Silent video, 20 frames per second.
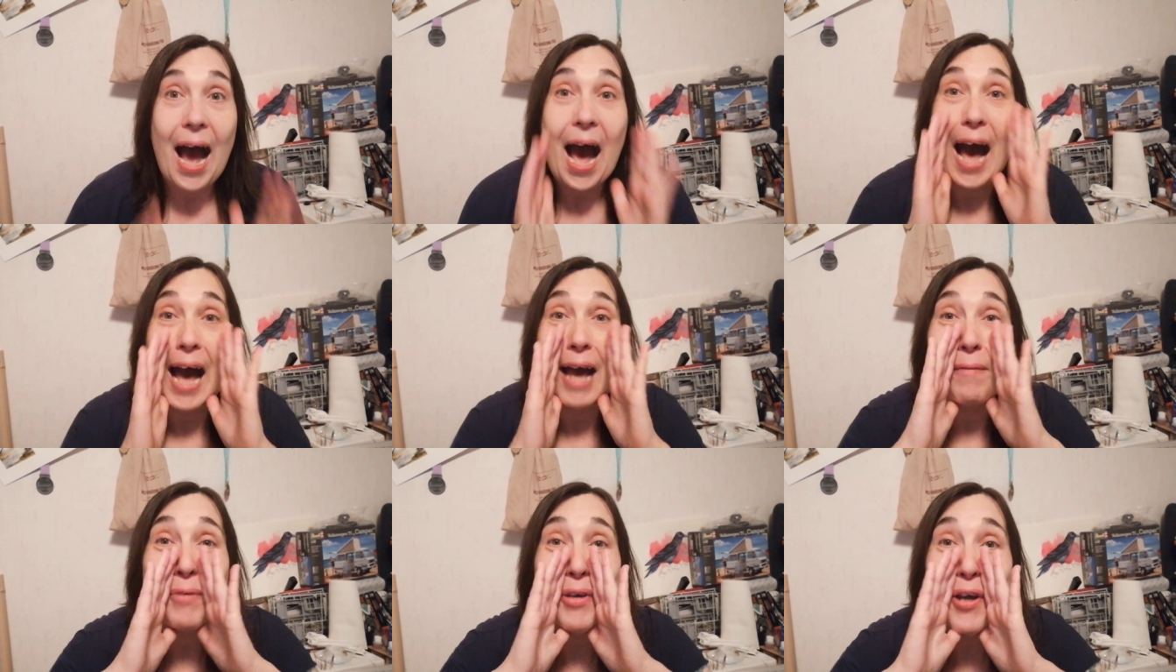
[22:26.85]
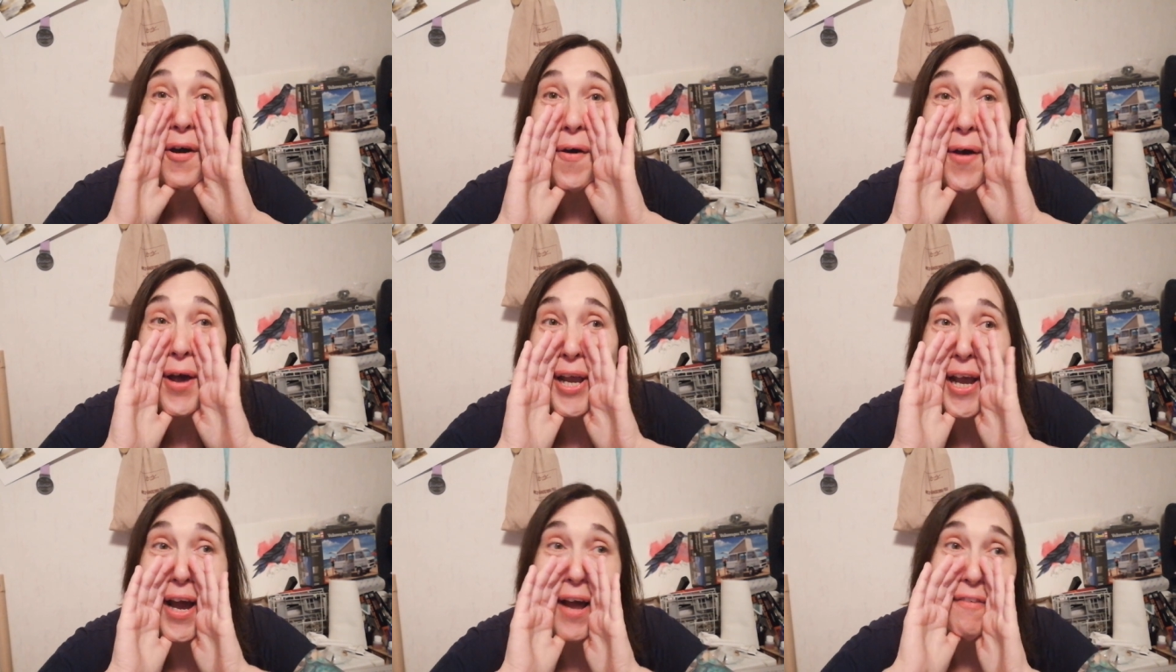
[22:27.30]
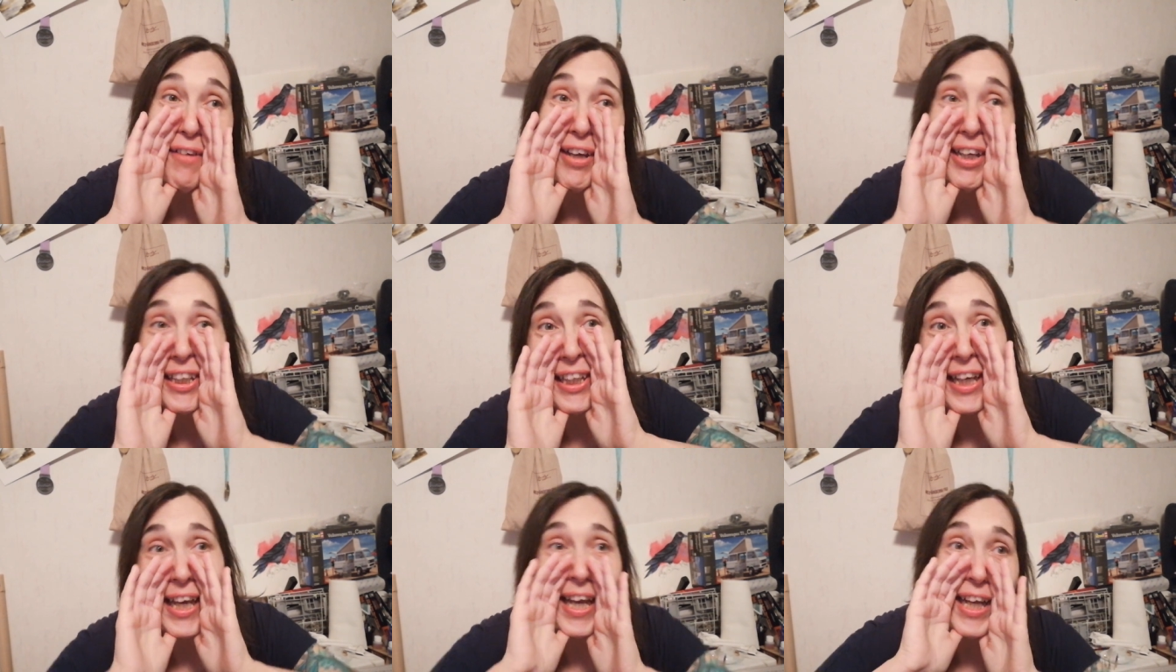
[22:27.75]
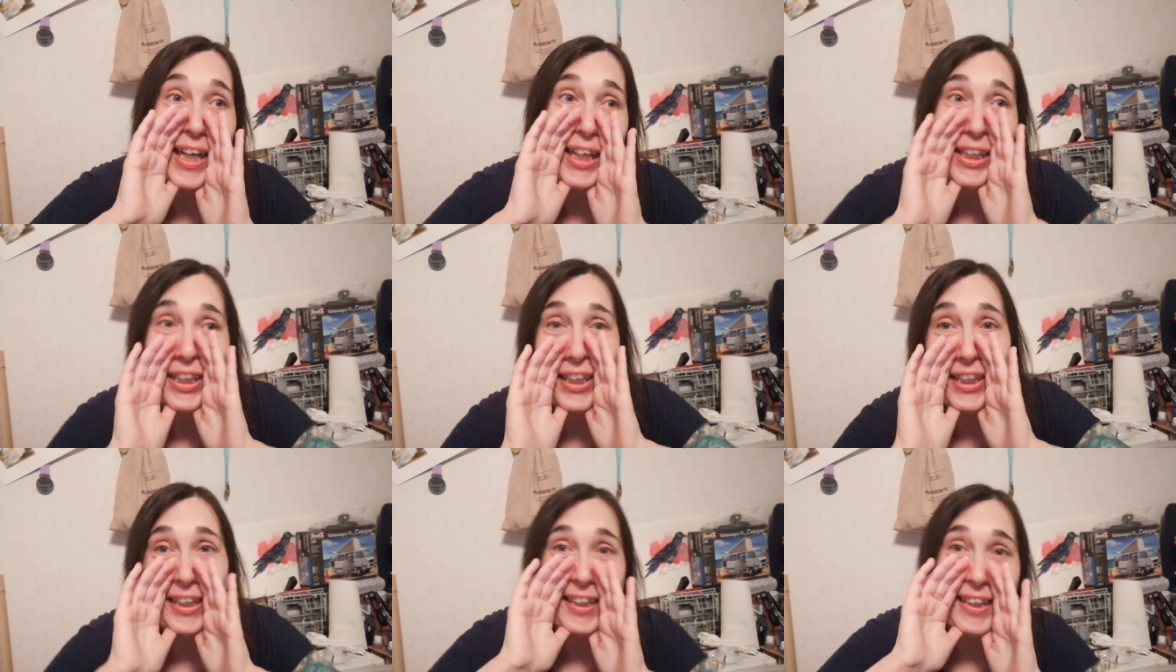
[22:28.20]
going on
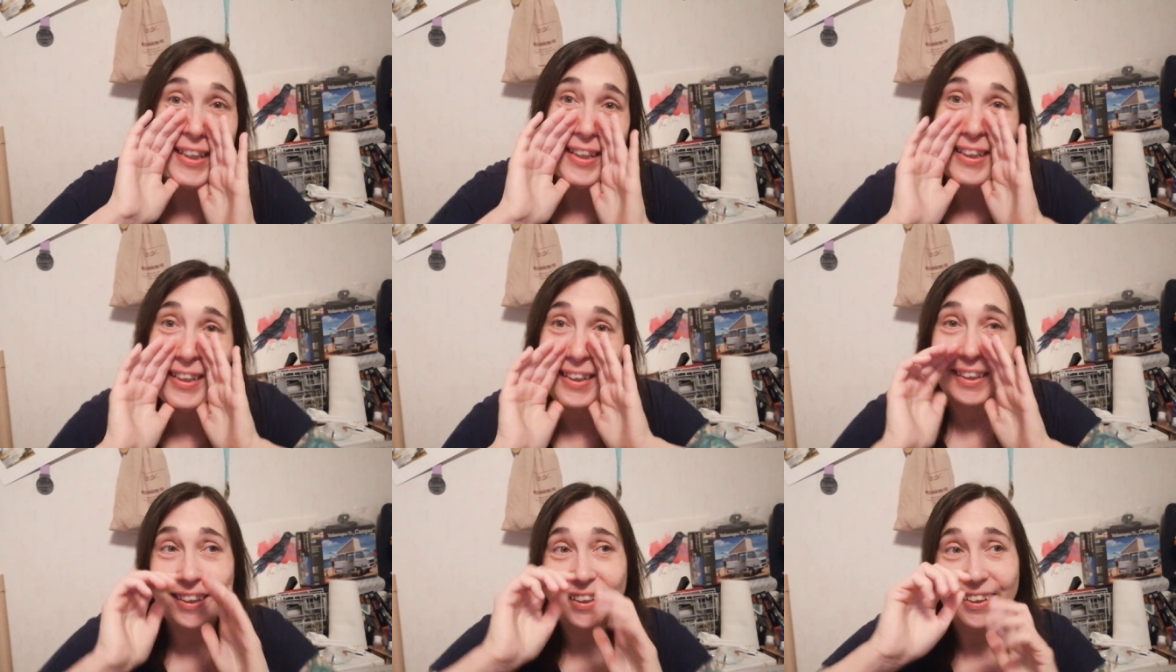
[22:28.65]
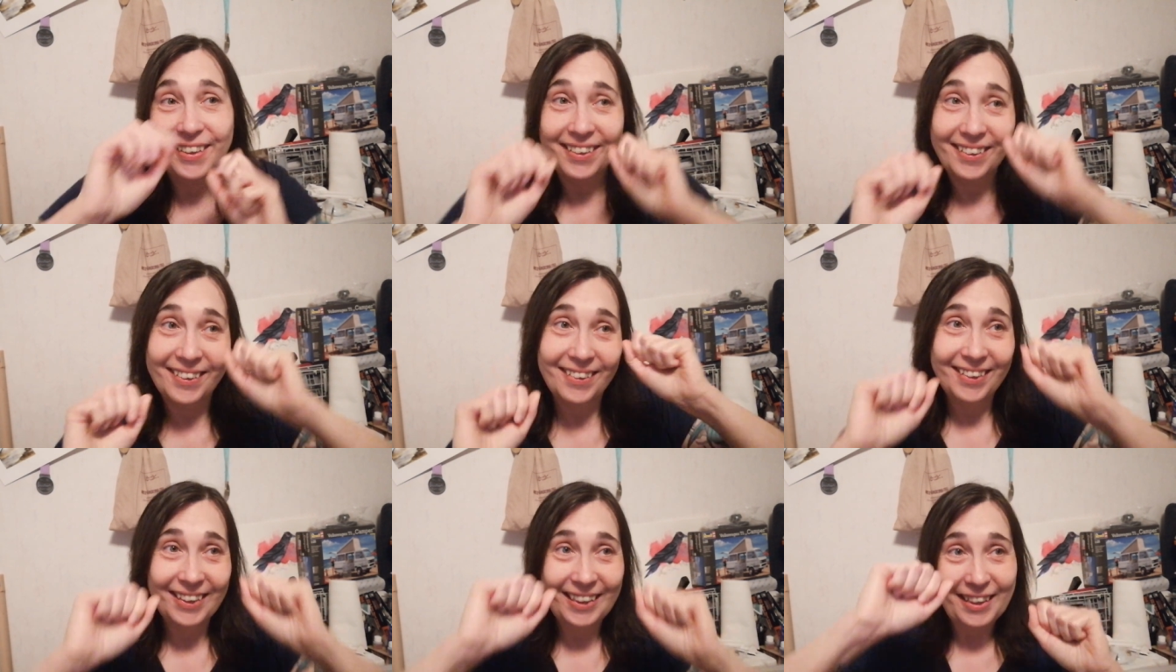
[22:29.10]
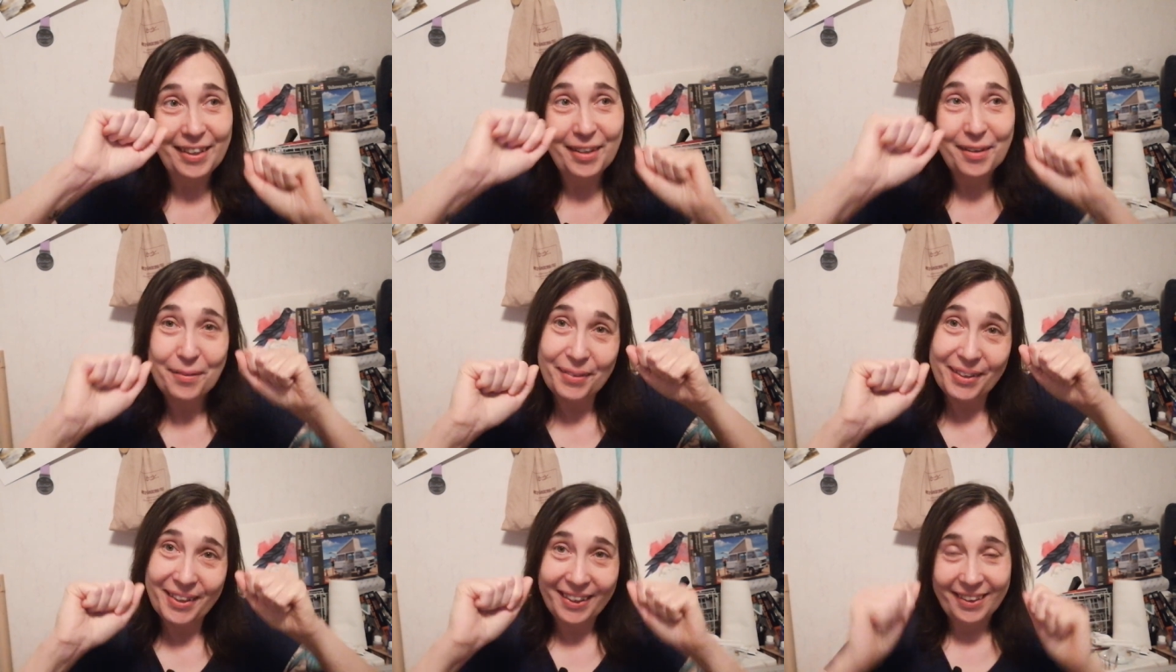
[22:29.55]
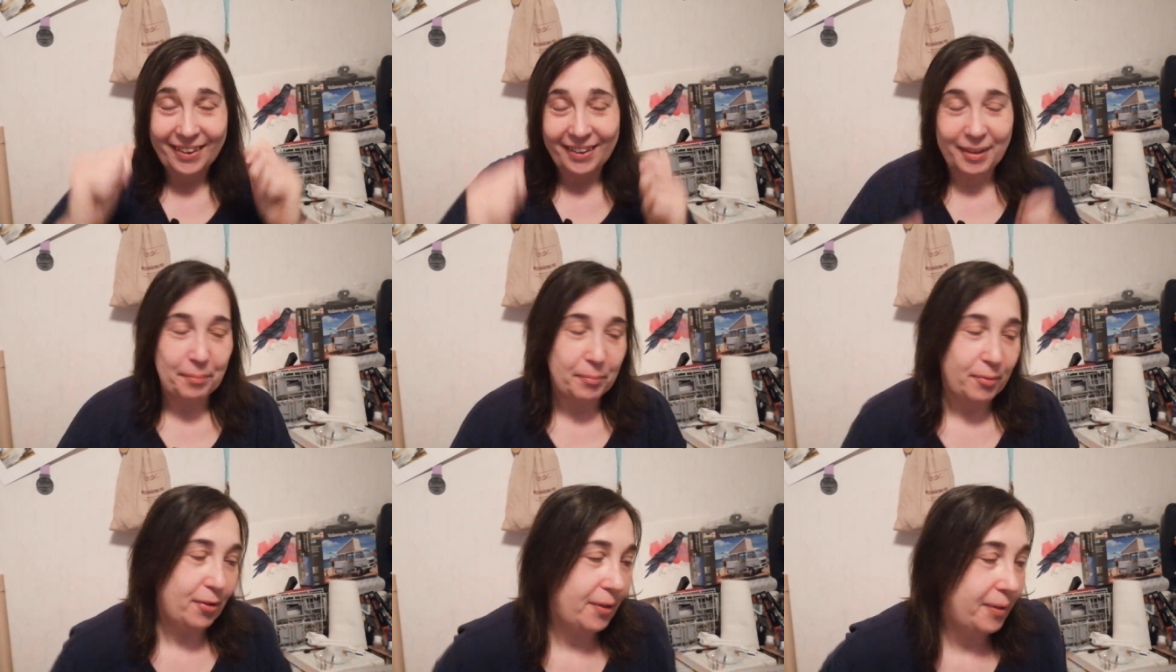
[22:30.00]
vacation in a week.
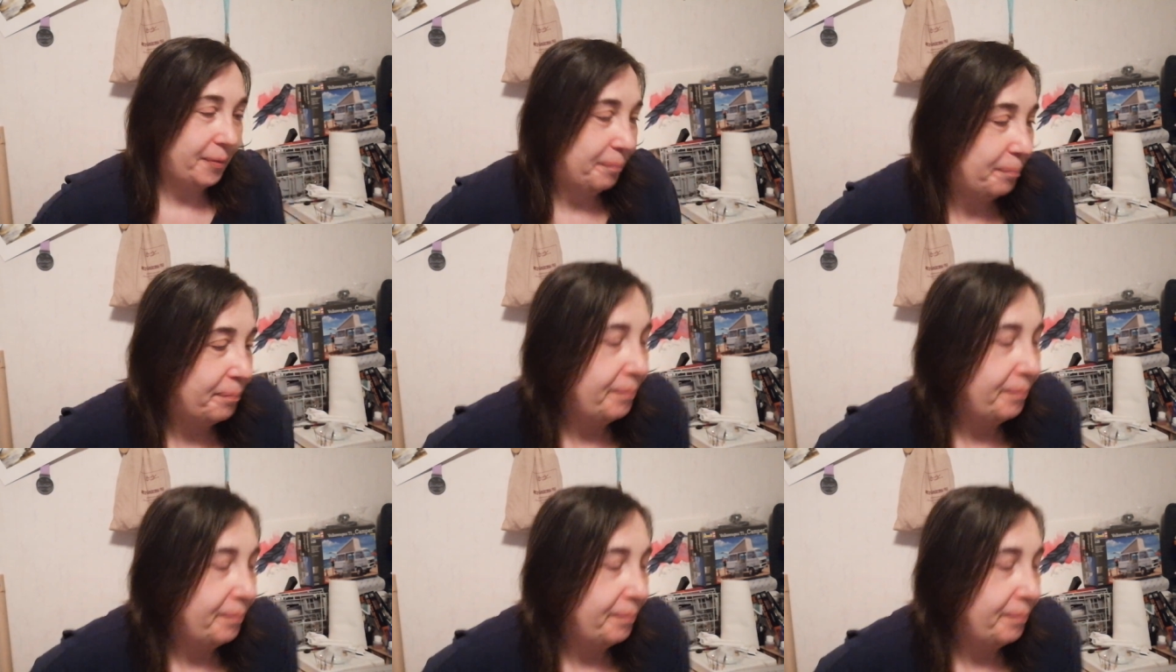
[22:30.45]
I'm sorry.